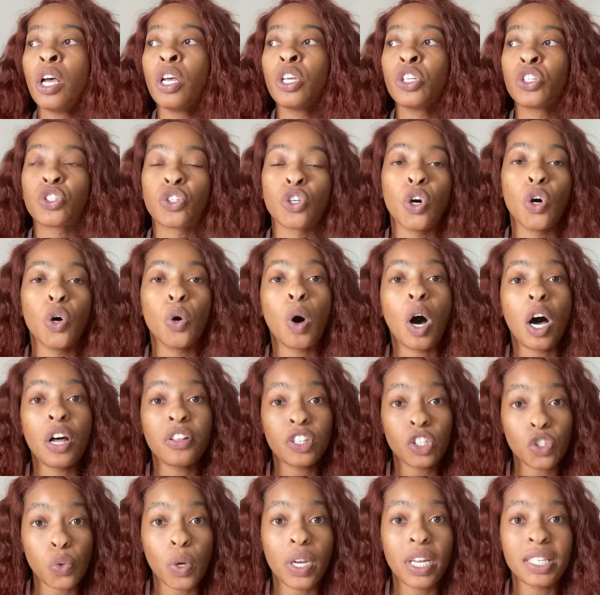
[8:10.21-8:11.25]
So on
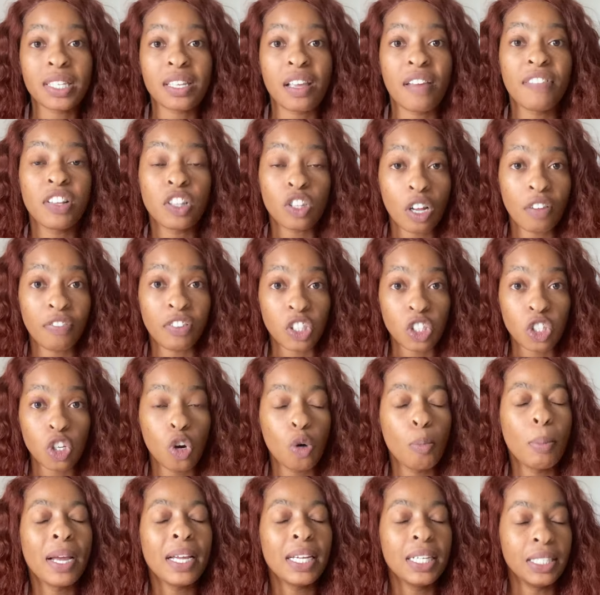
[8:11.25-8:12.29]
the 27th of
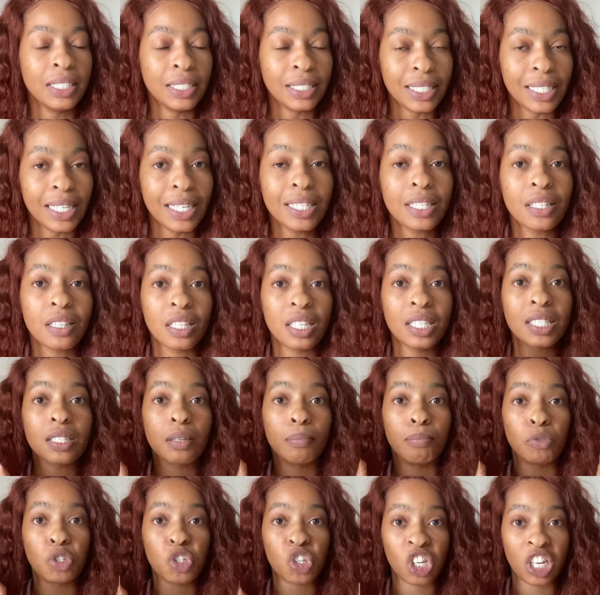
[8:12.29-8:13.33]
October, indeed, this
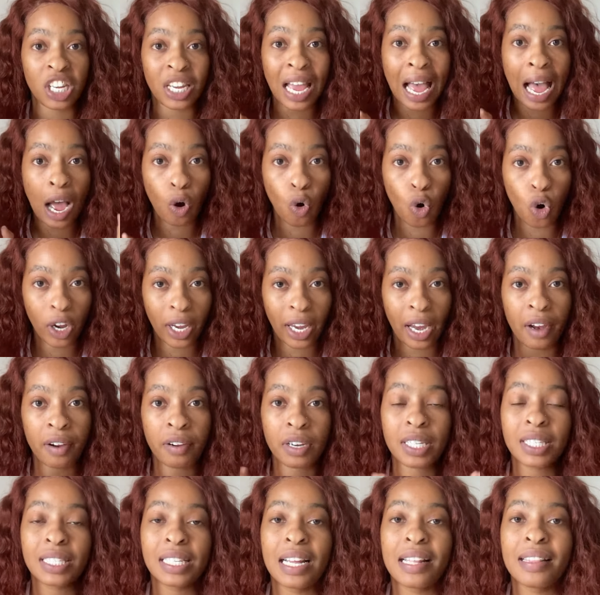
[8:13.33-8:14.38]
Mchiyako
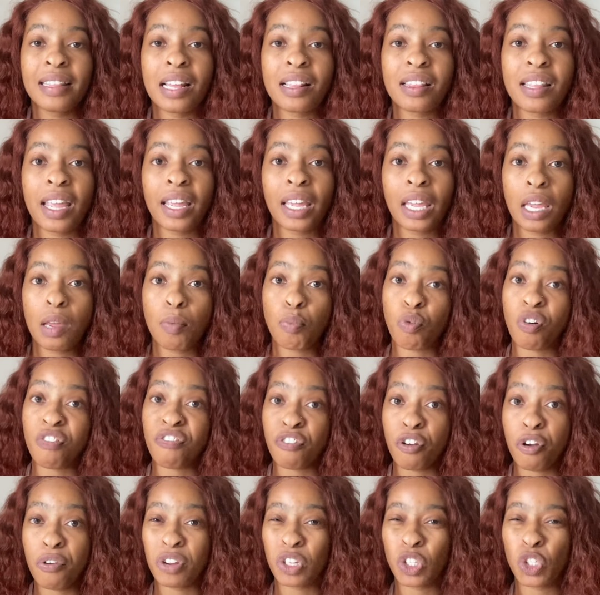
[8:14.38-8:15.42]
character that they keep
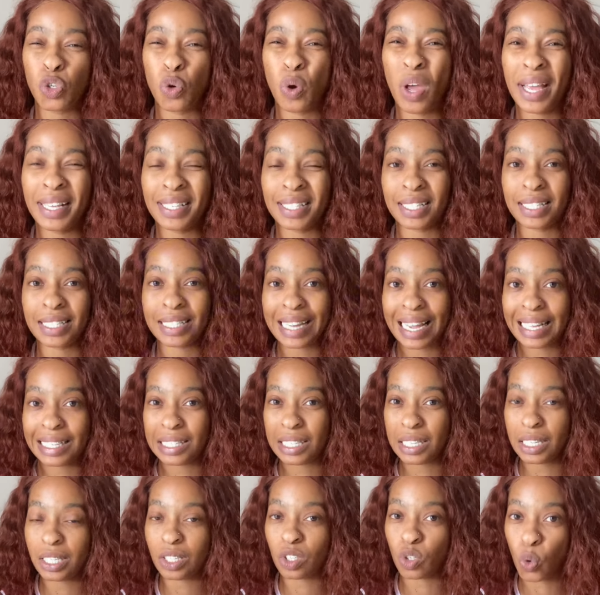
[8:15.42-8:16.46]
referring to as
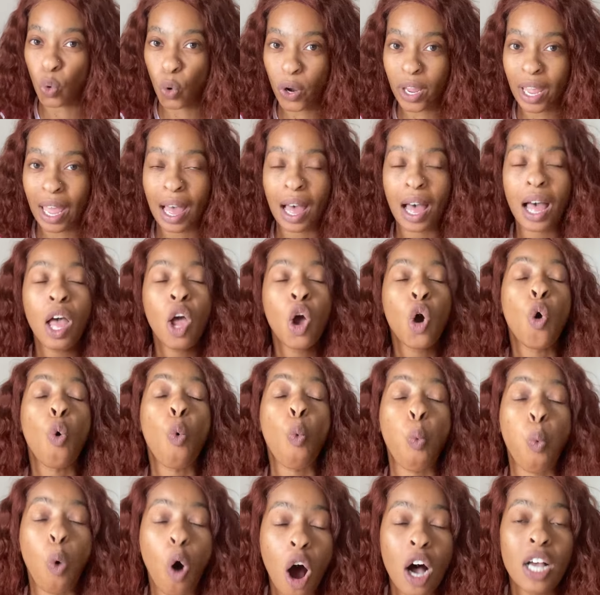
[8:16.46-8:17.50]
Ntanzi's lawyer
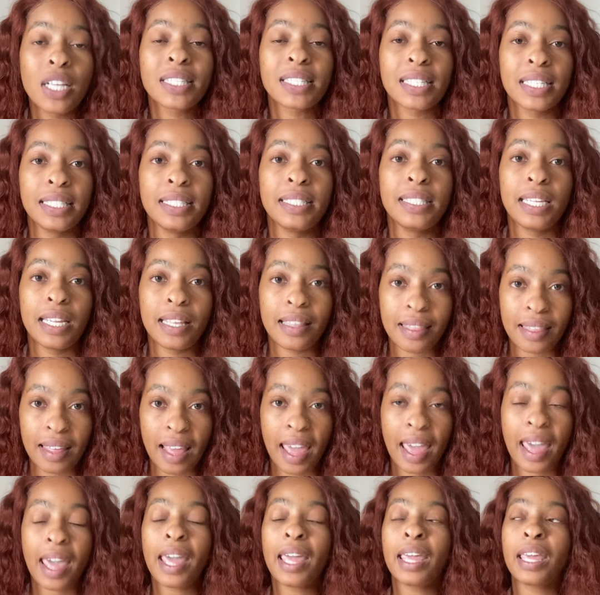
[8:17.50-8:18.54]
was indeed
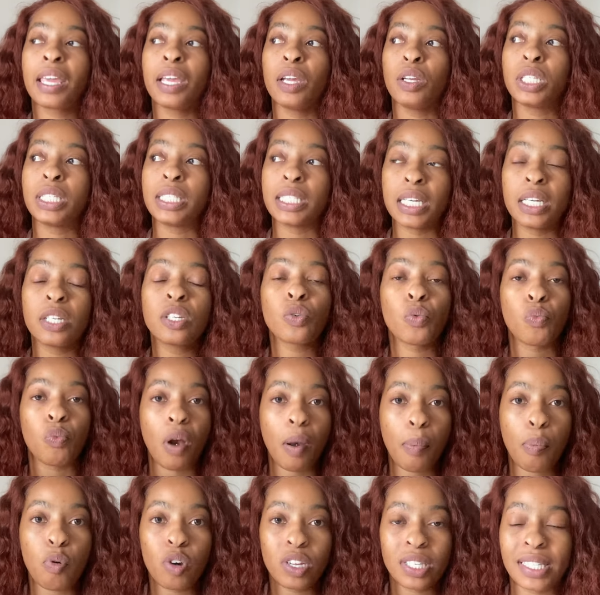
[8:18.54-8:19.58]
there. He did
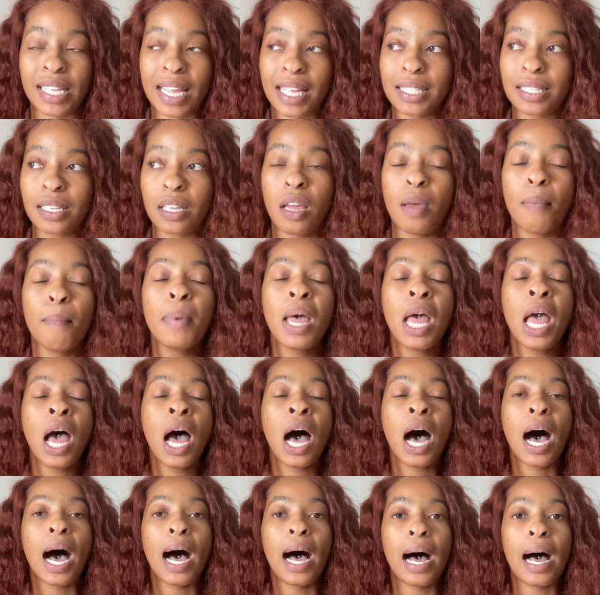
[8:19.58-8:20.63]
represent him,
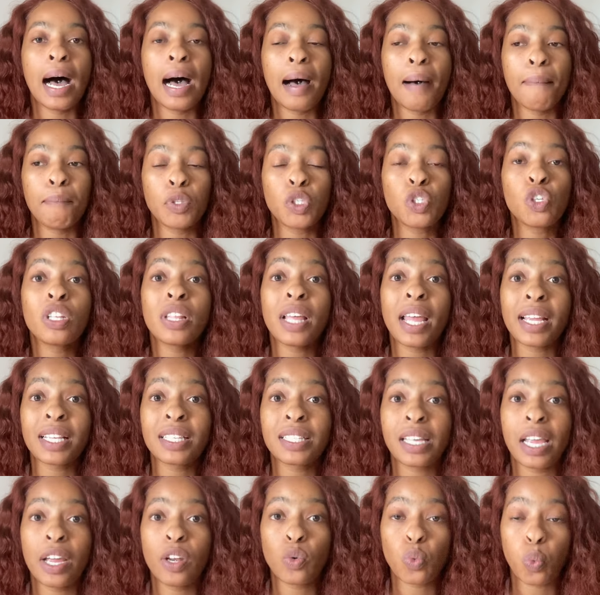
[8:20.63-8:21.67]
to the
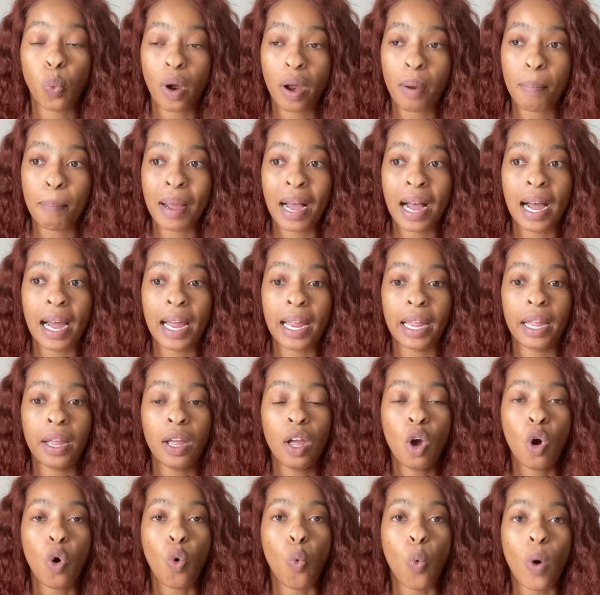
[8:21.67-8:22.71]
extent whereby
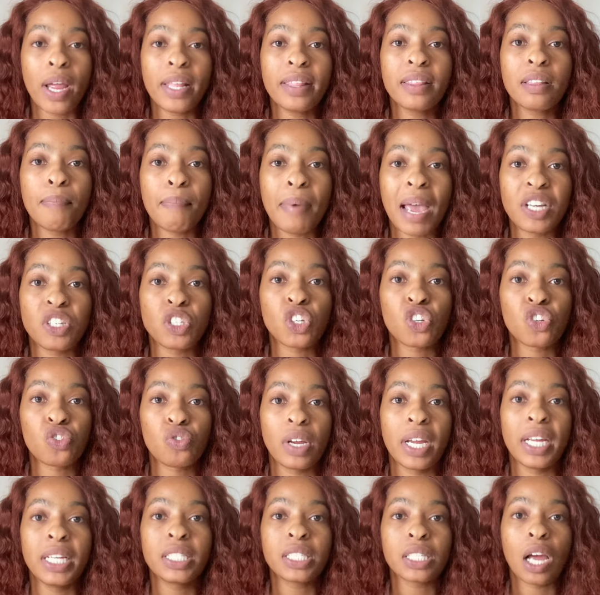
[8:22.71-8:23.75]
when the
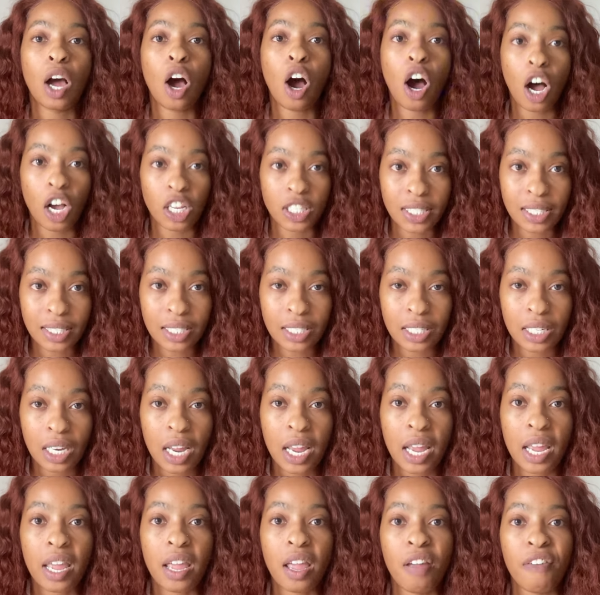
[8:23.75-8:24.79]
magistrate asked
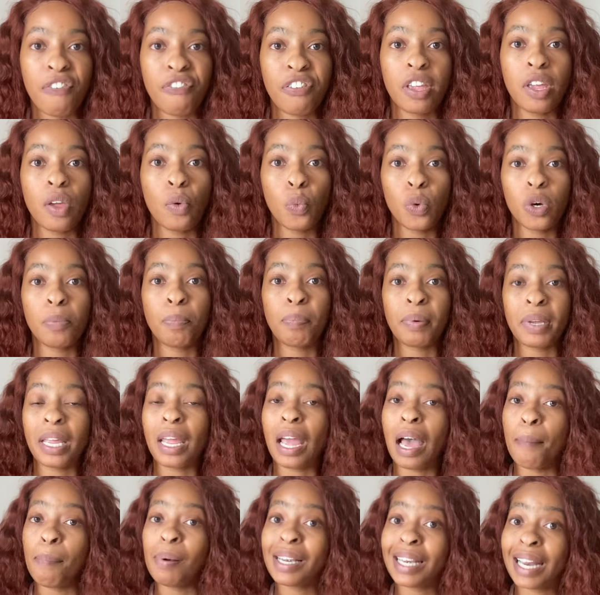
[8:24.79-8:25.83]
if he would
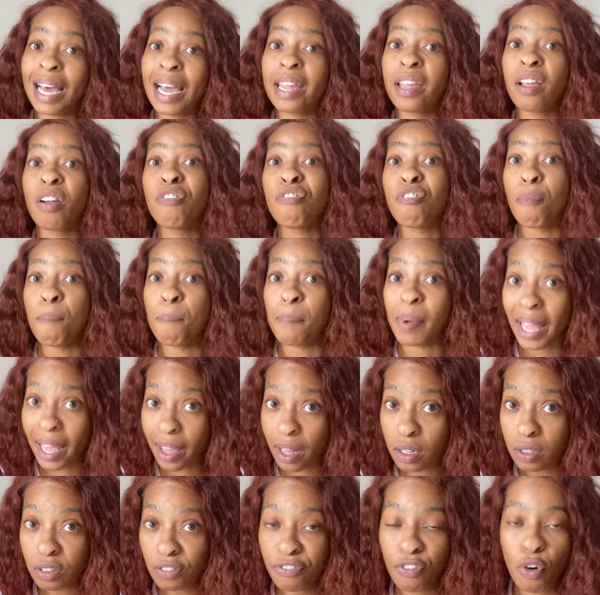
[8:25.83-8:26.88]
be applying for
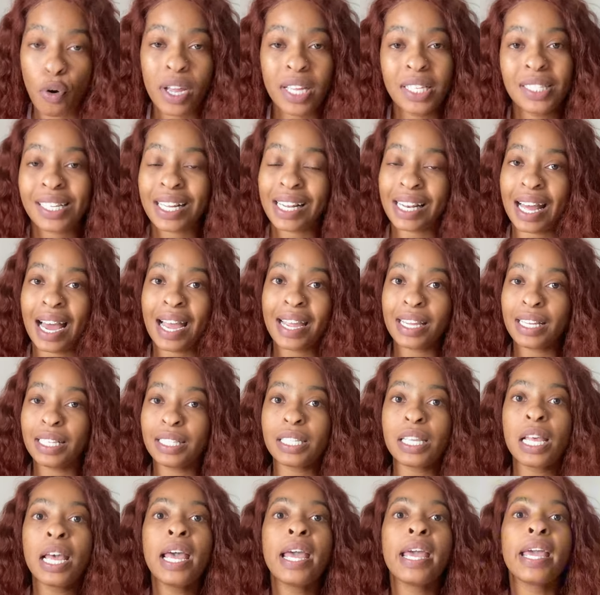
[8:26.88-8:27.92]
bail for his
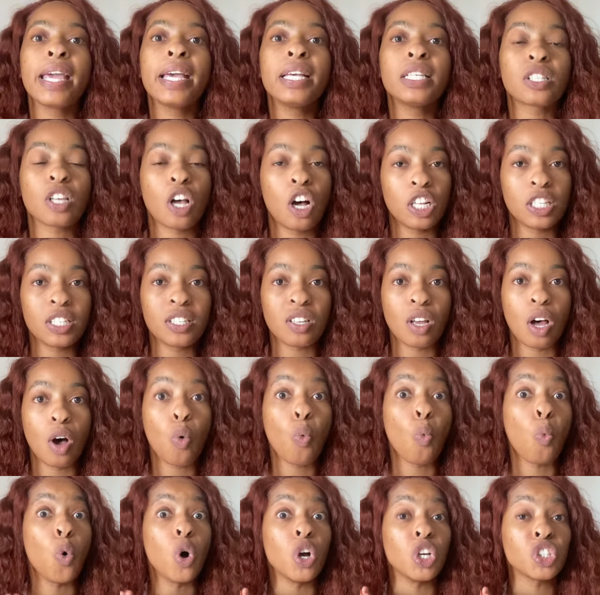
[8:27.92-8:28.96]
client, his answer
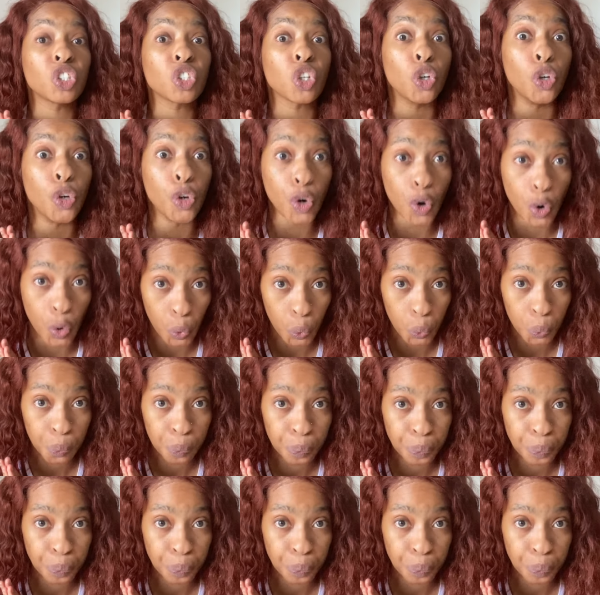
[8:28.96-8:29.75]
was no.